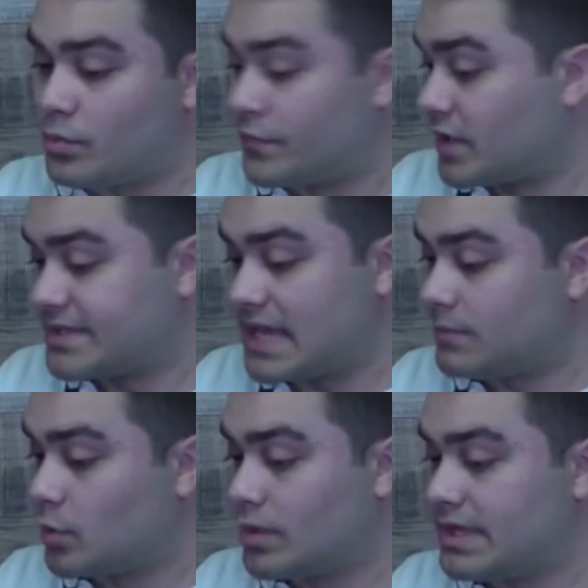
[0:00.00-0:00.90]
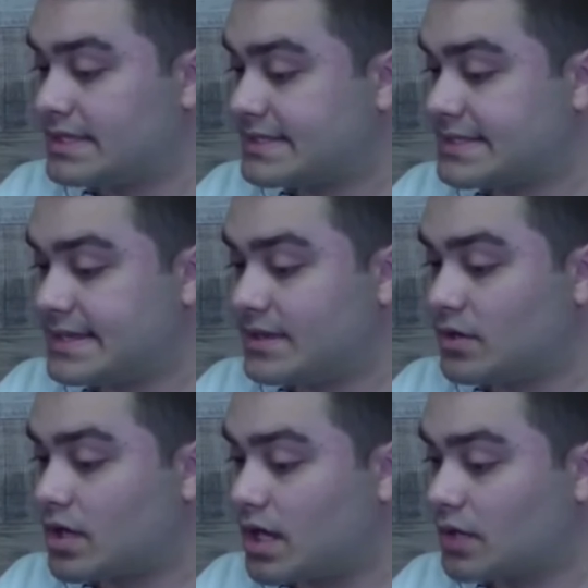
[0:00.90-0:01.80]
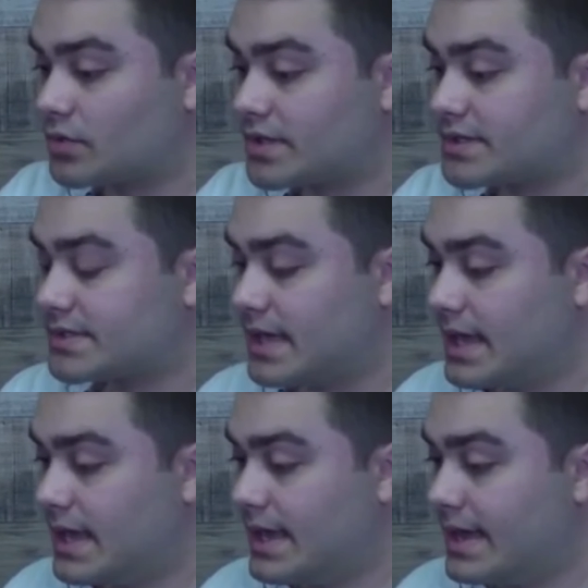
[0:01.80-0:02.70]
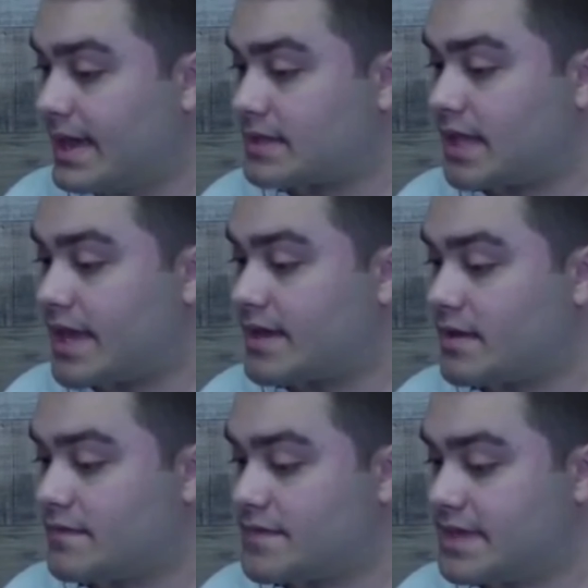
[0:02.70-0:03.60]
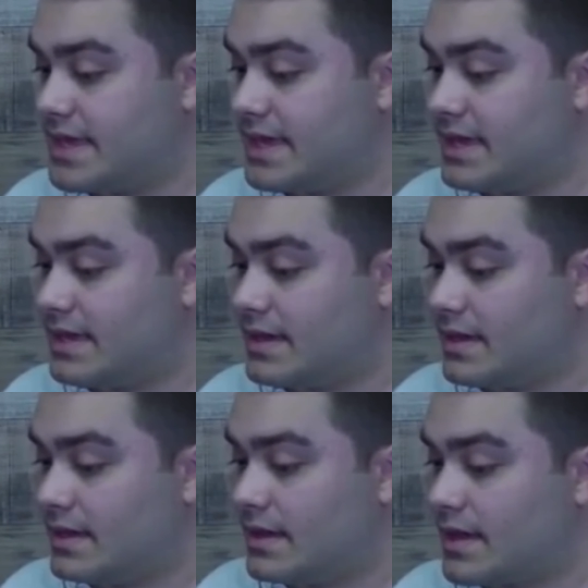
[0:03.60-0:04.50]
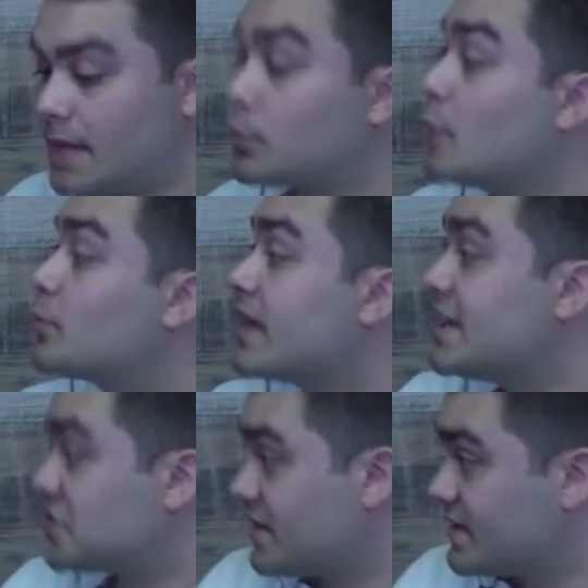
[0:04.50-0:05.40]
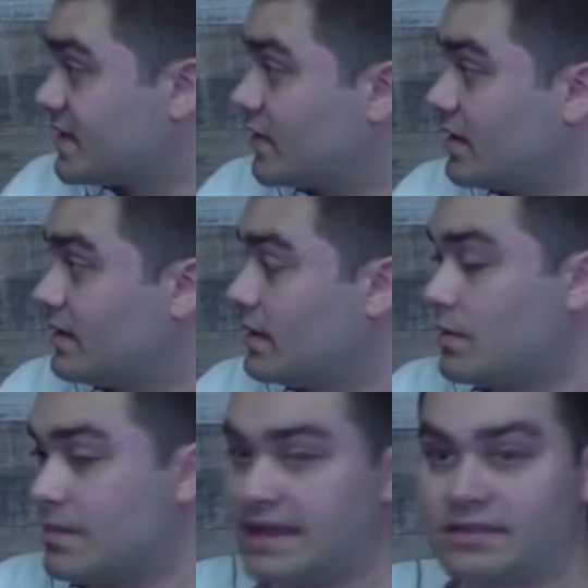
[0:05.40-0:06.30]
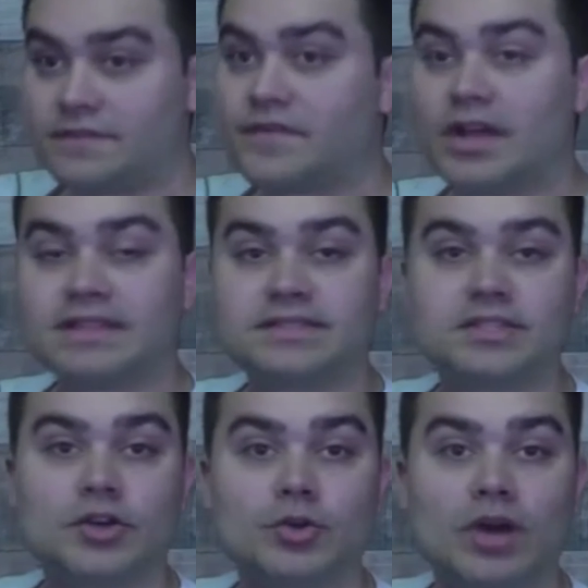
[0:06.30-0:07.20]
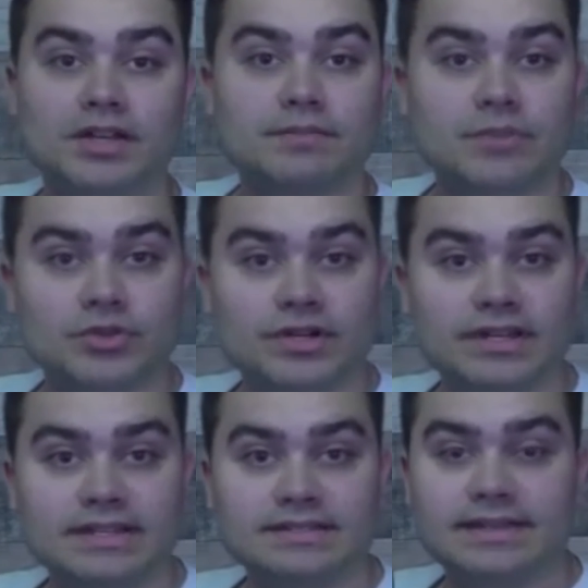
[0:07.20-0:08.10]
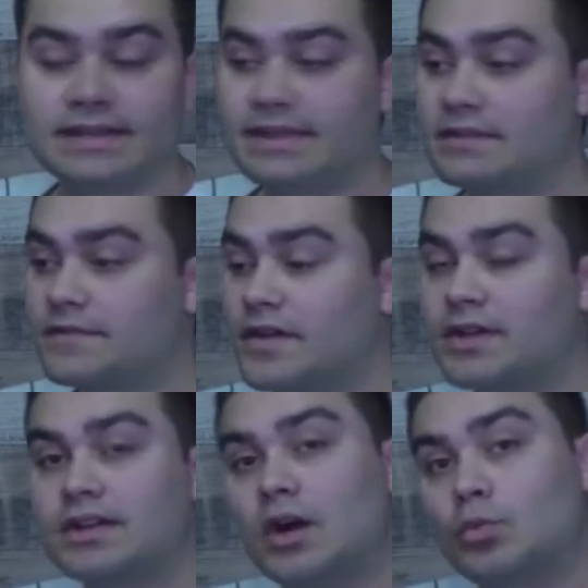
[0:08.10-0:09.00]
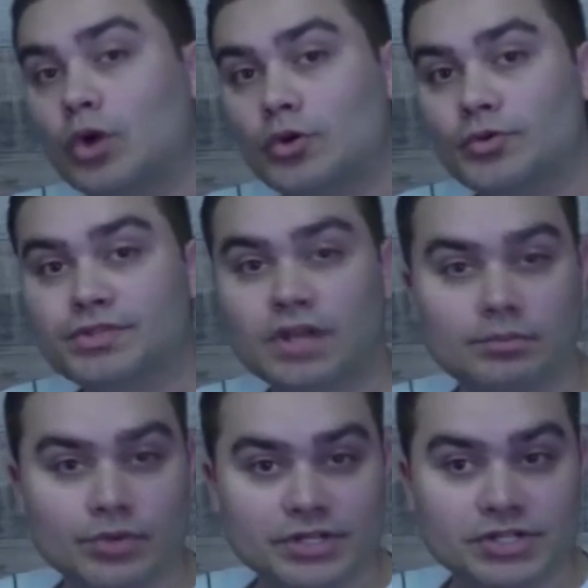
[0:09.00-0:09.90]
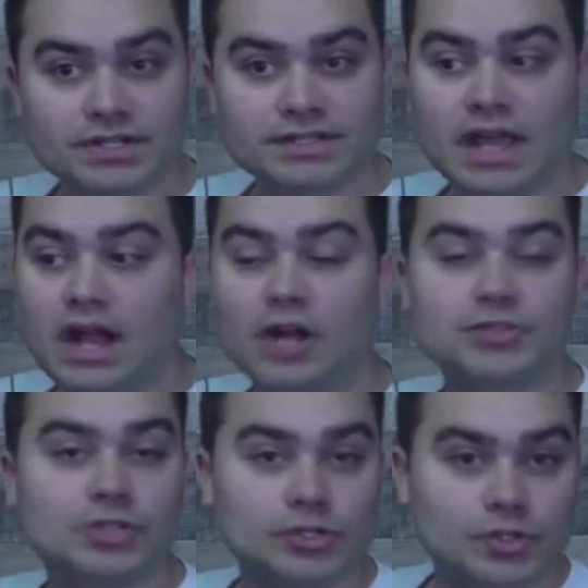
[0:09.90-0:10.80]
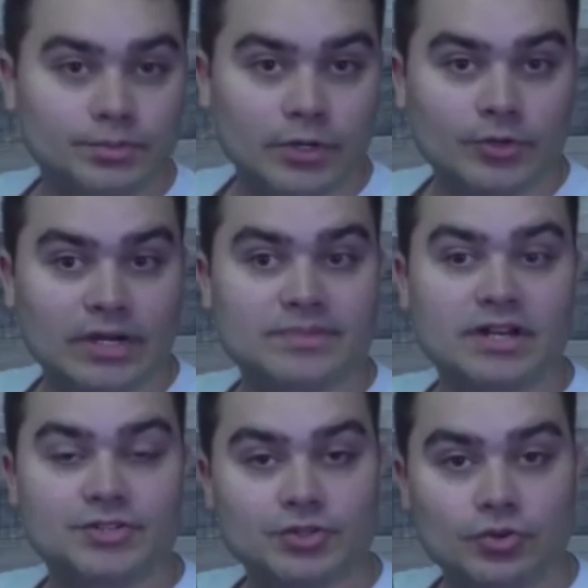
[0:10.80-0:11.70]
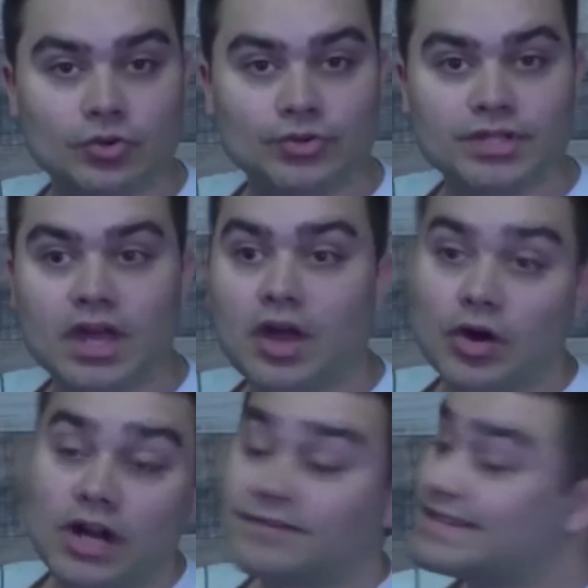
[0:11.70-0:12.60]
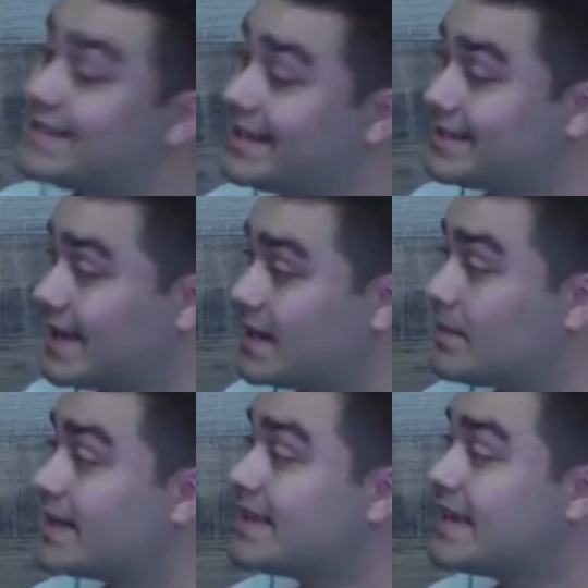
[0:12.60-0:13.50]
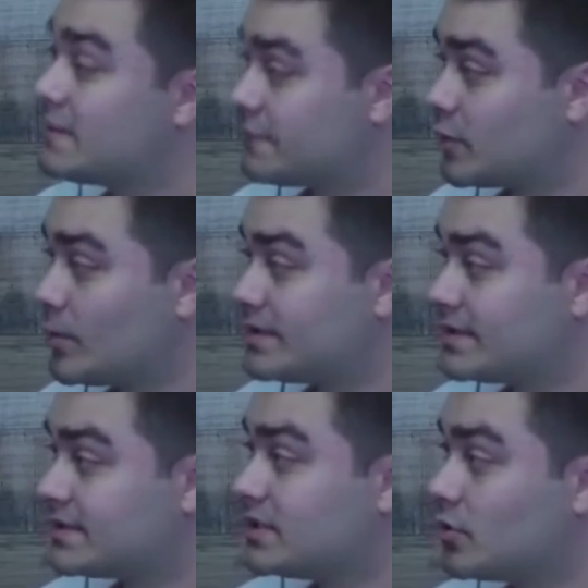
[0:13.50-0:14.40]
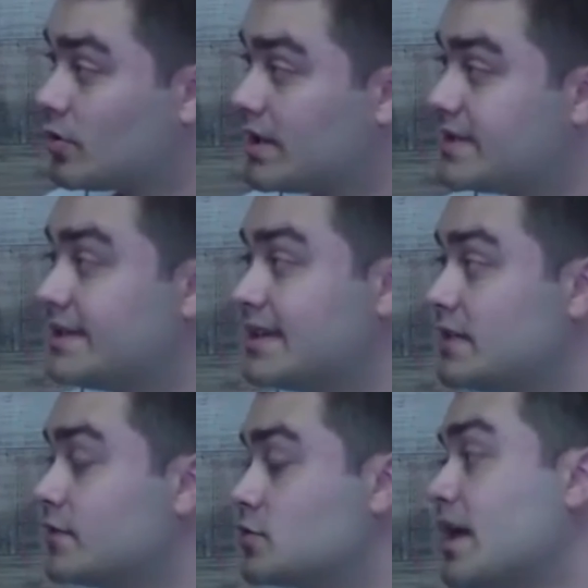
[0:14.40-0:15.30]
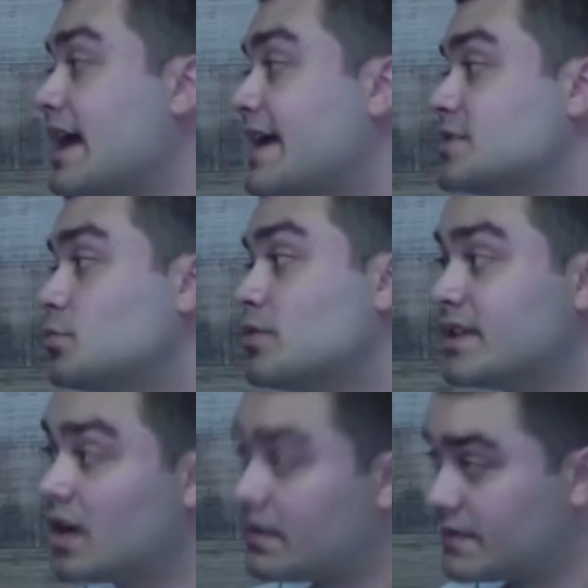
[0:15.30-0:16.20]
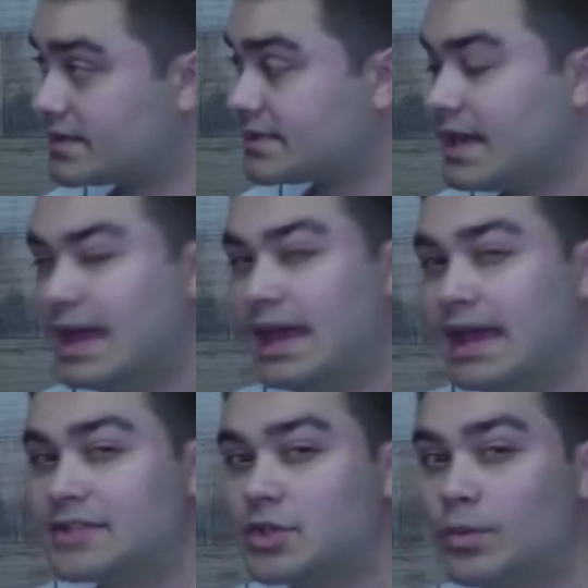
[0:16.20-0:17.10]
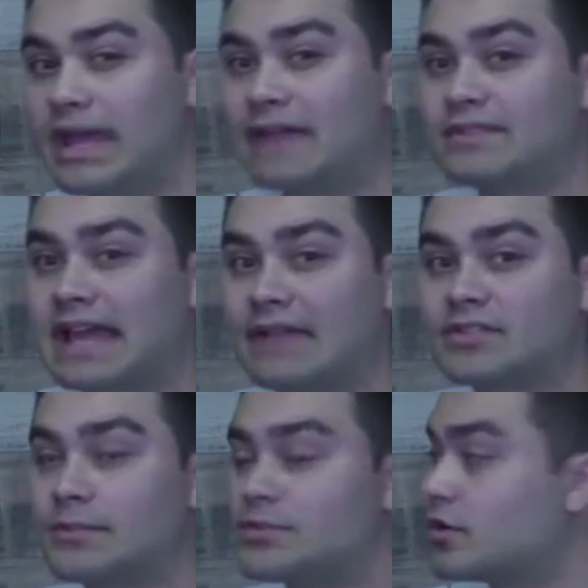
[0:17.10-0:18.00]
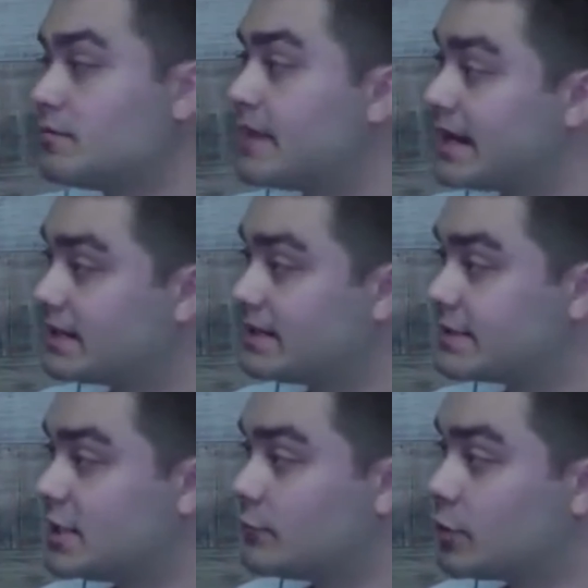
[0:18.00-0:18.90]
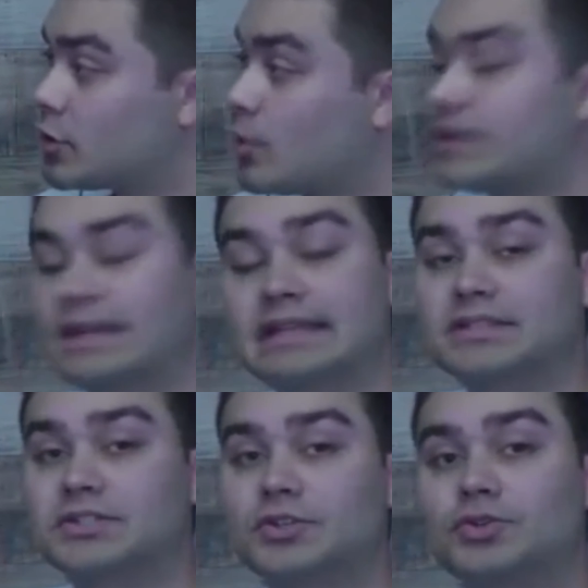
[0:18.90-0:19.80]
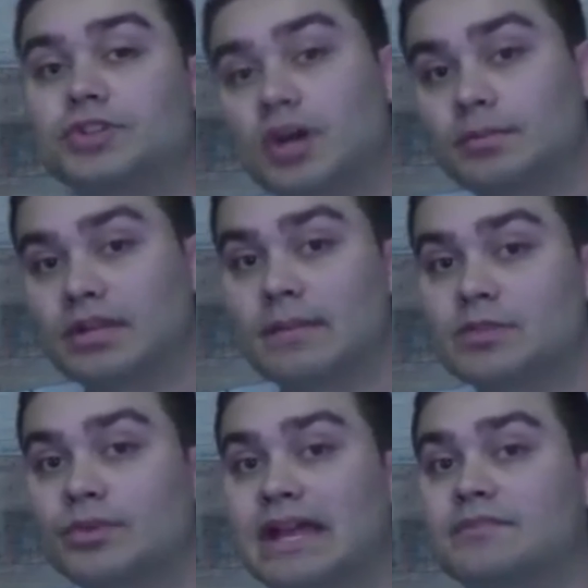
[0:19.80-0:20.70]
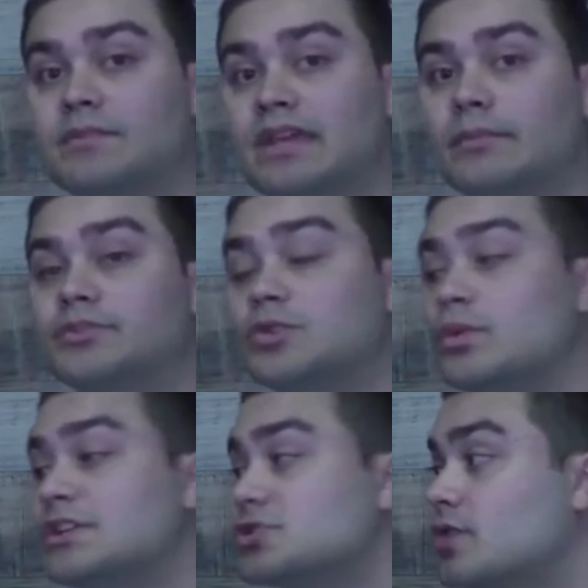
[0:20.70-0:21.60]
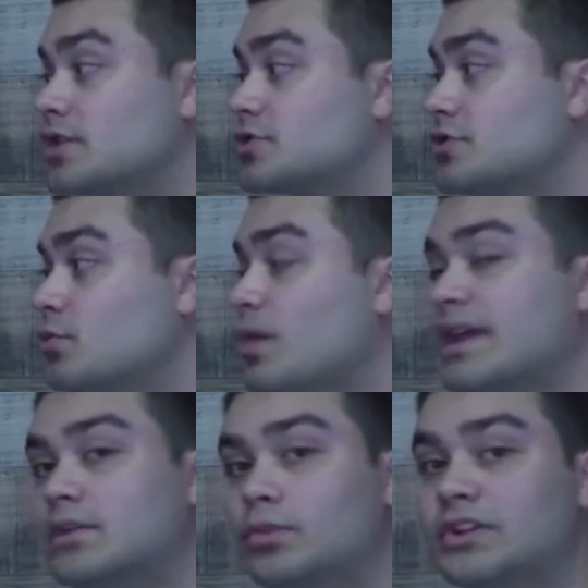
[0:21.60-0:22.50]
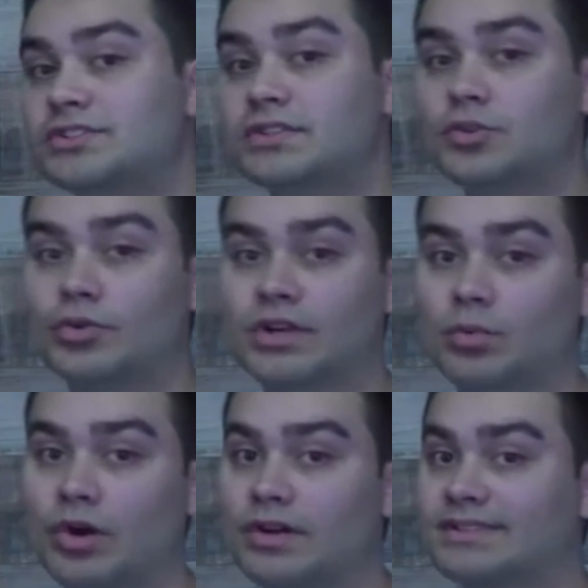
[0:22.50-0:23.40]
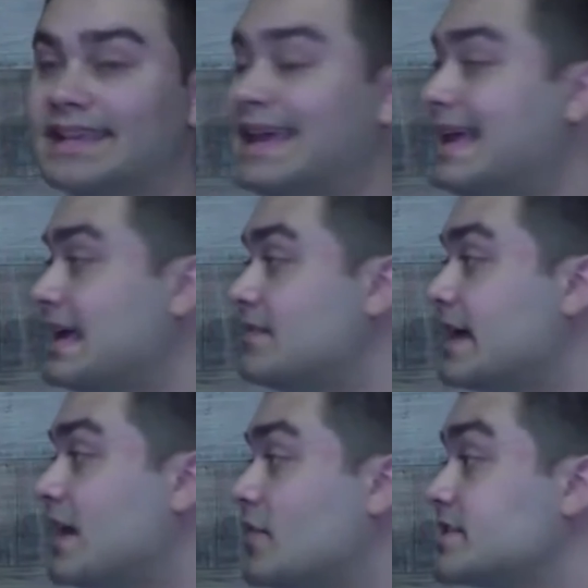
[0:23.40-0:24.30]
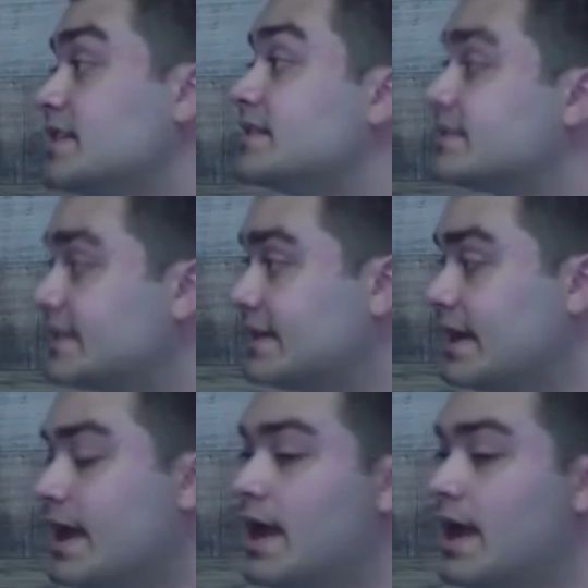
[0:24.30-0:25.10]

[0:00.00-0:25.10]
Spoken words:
For example, within Senate or Congress, a lot of the appropriations, meaning the funds that go to our communities, that fund our roads, our bridges, our social programs, our schools, are often dictated by the influence and seniority that an individual has within office. And so we have to have some sort of balance. And if we are going to institute term limits, we have to be able to restructure the way in which seniority works in the House and in the Senate.